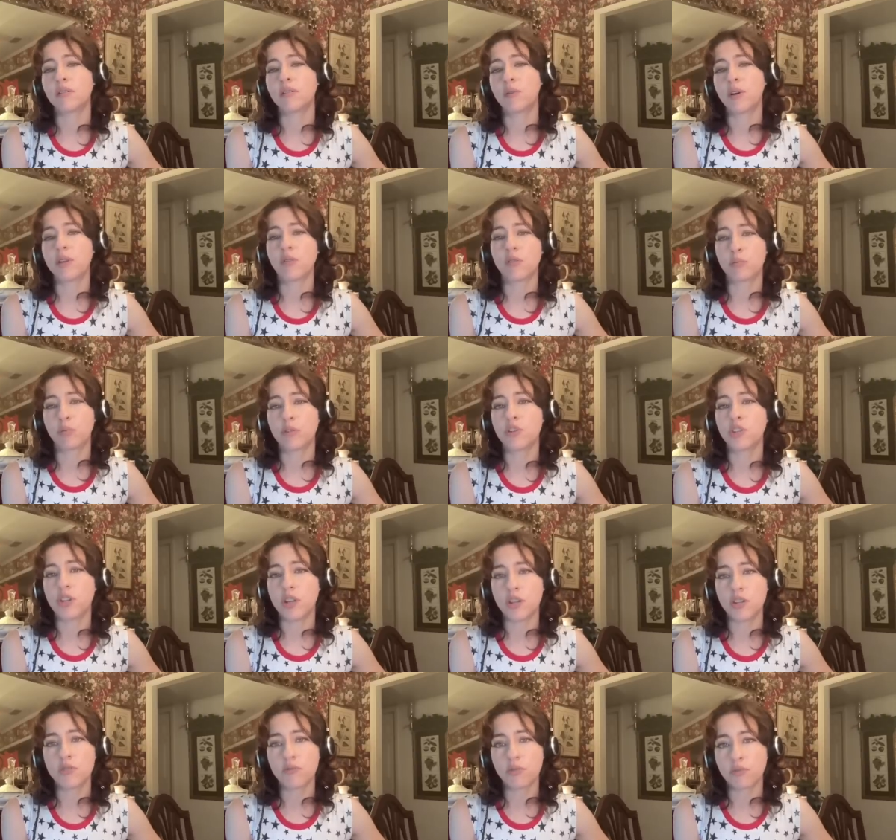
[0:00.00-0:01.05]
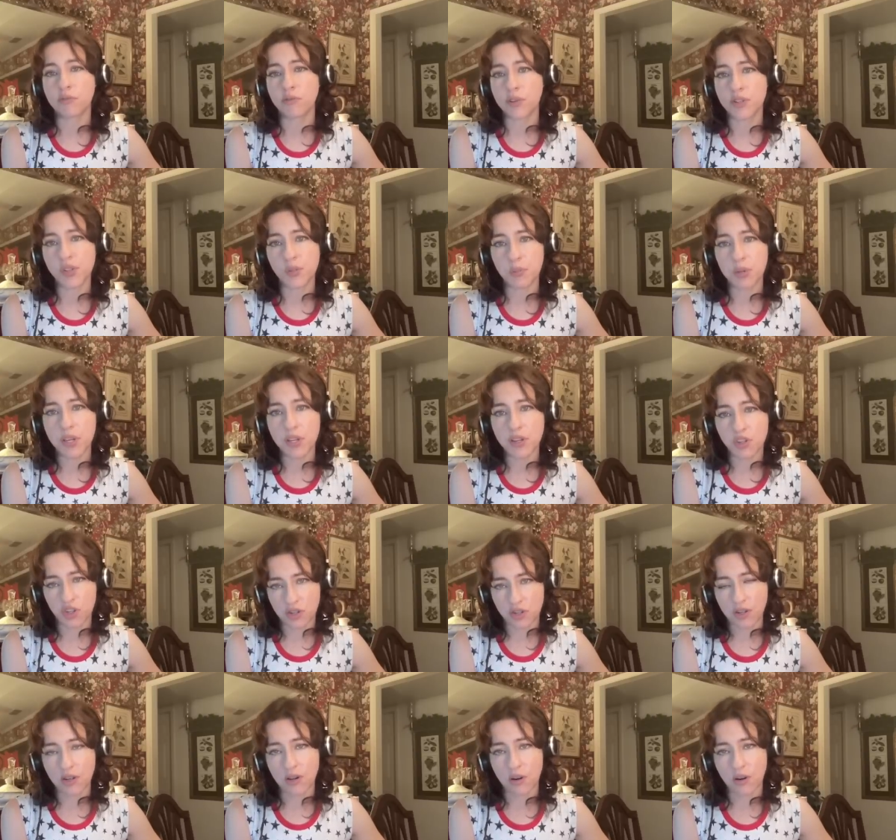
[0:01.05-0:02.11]
greater appreciation for free
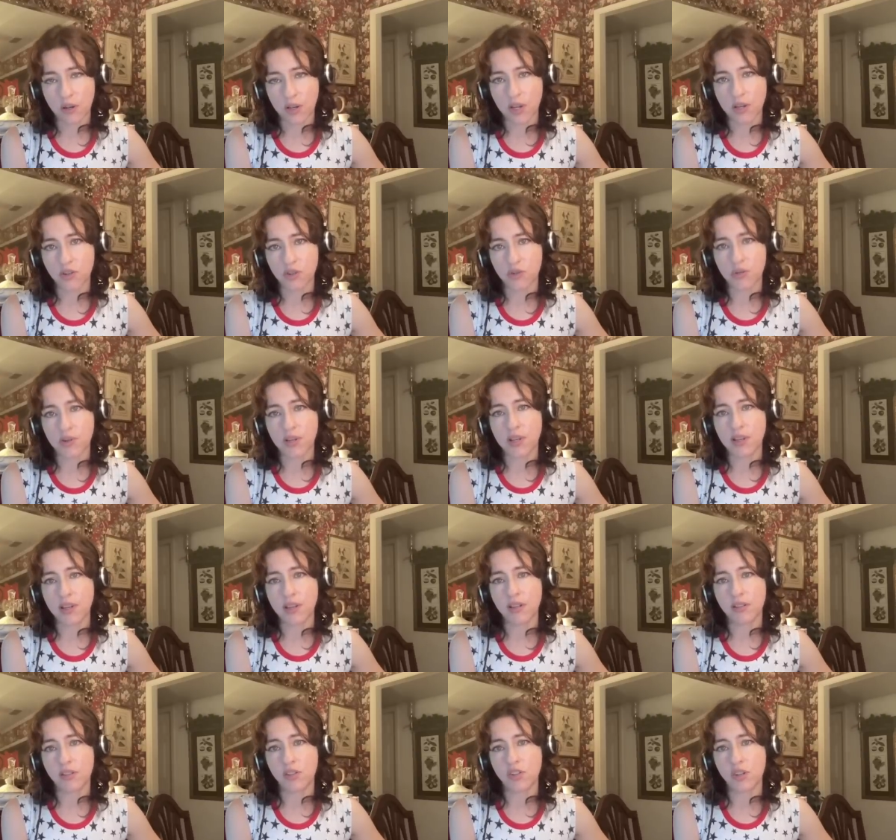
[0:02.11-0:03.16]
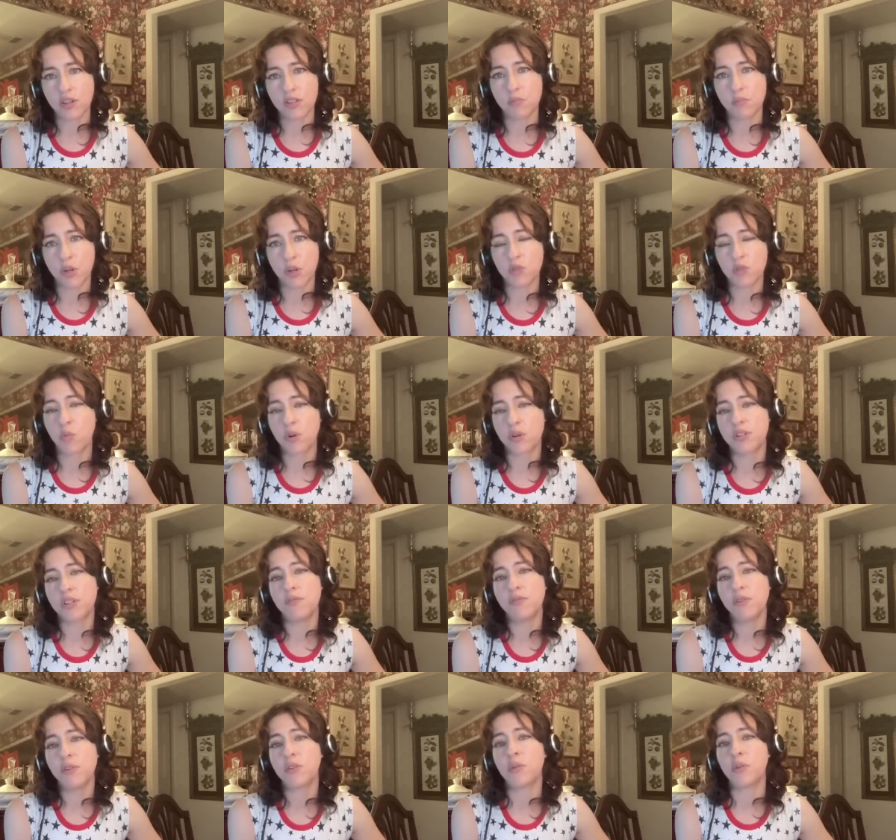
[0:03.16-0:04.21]
speech in our country, it's just much more
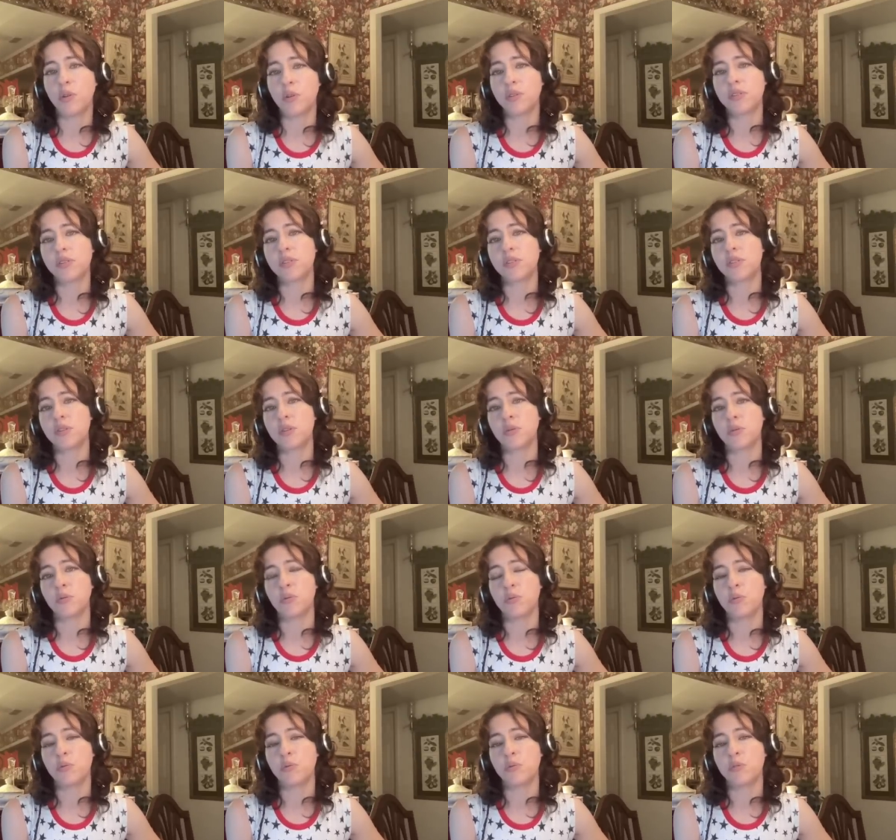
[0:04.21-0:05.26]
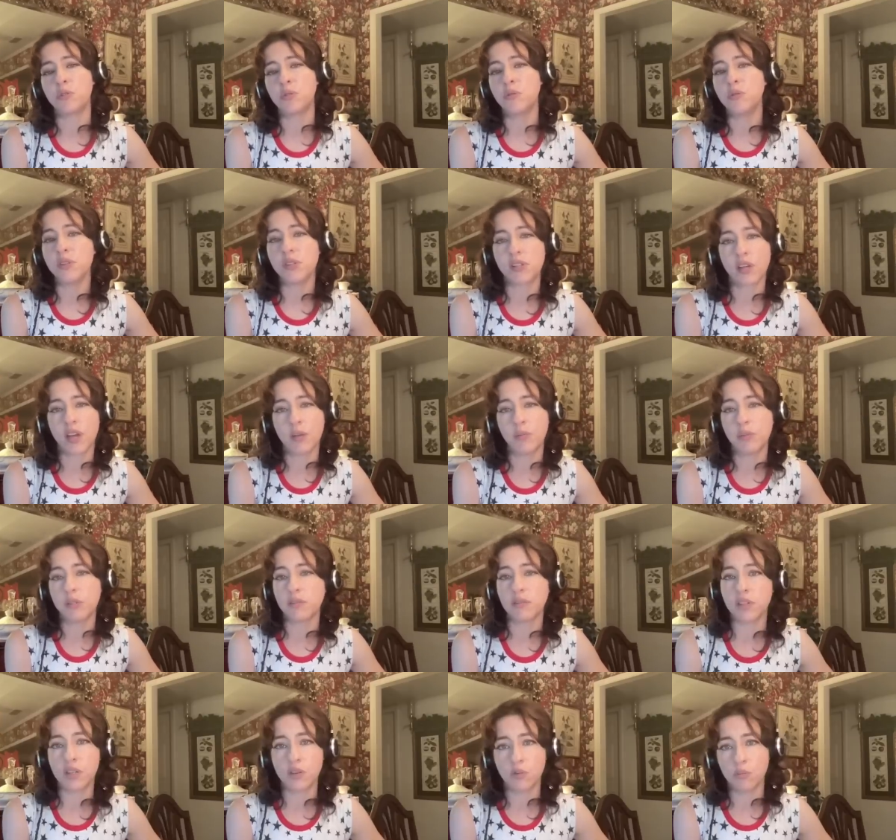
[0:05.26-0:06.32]
difficult to do these types
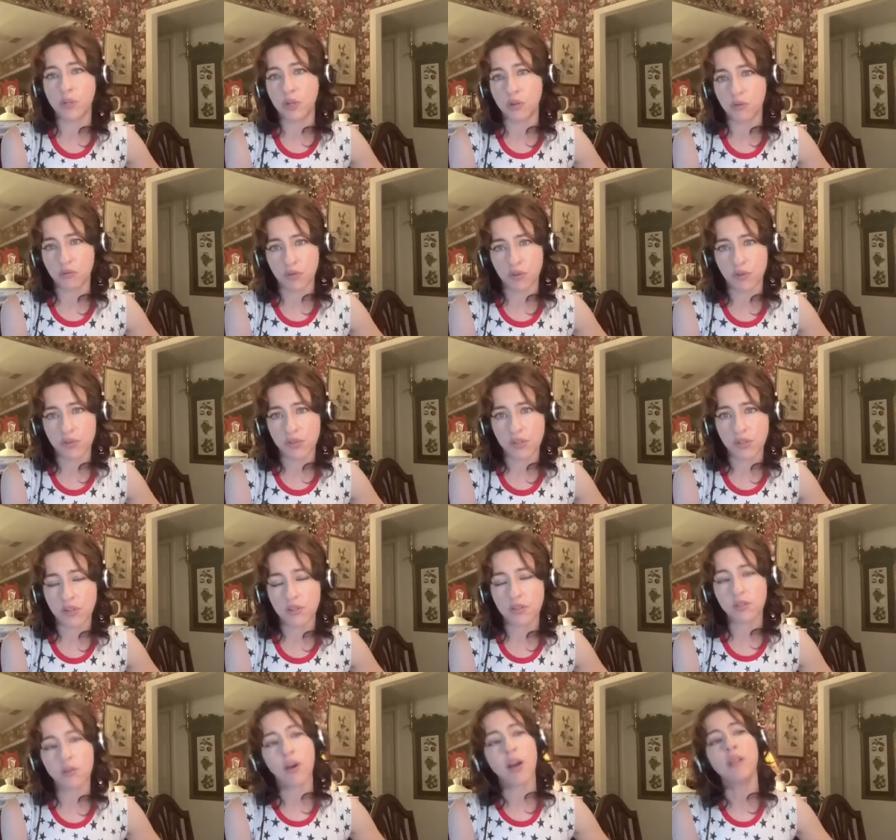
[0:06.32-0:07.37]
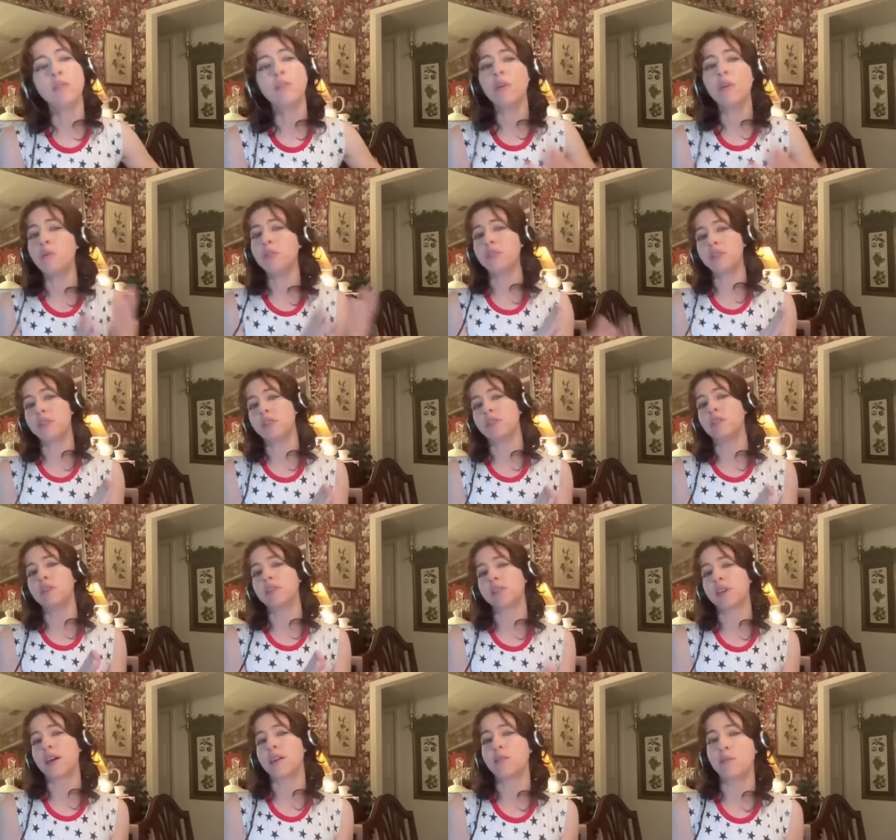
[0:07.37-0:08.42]
of legal maneuvers. And so I don't know what the deal
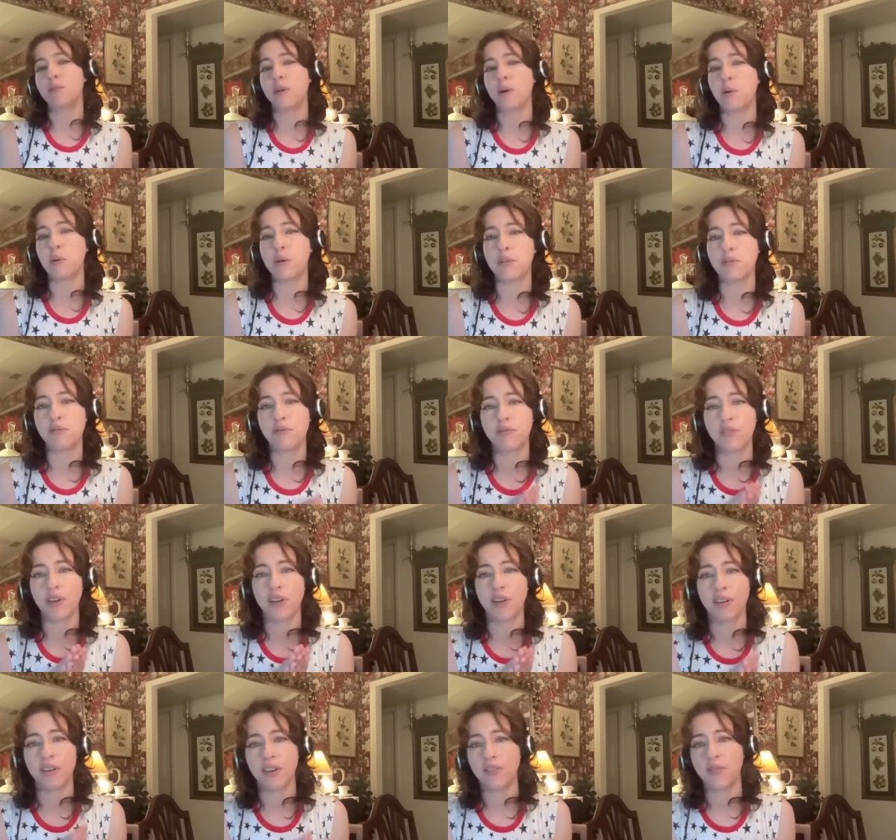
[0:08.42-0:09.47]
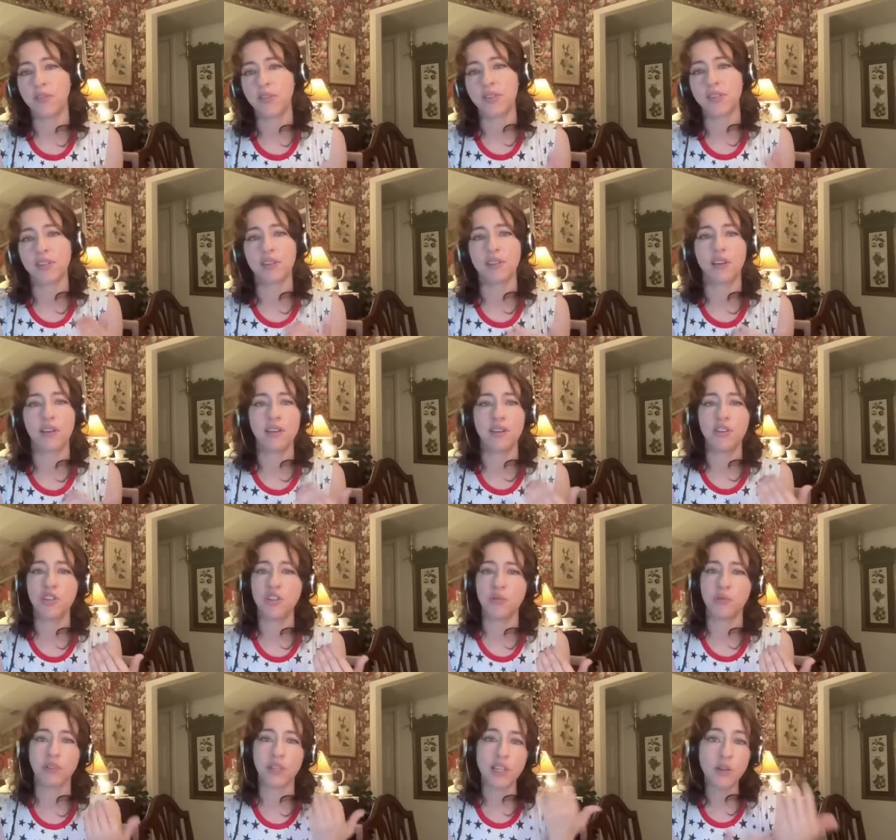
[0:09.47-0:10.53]
is. I don't know if uh, if it's a, an
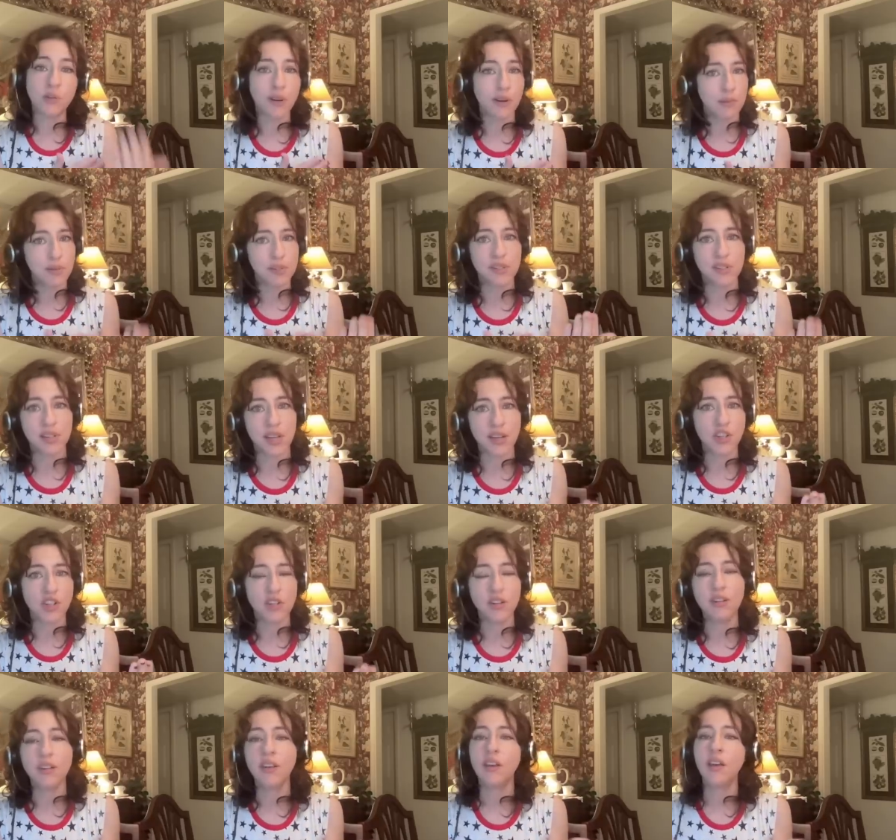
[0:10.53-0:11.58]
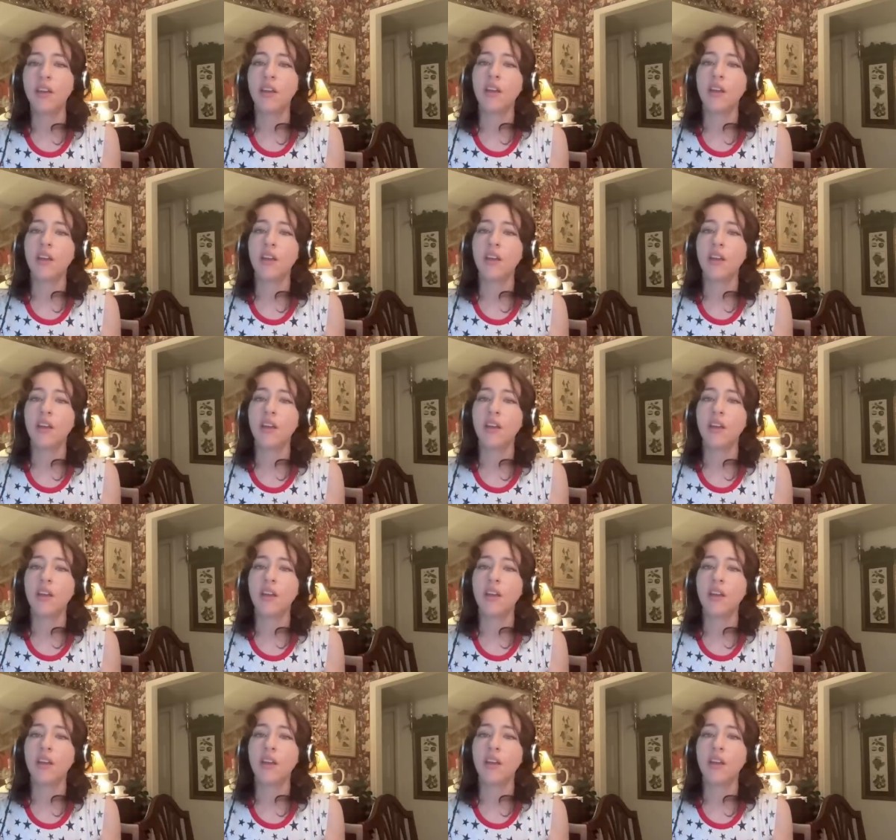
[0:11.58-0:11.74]
issue with legal representation,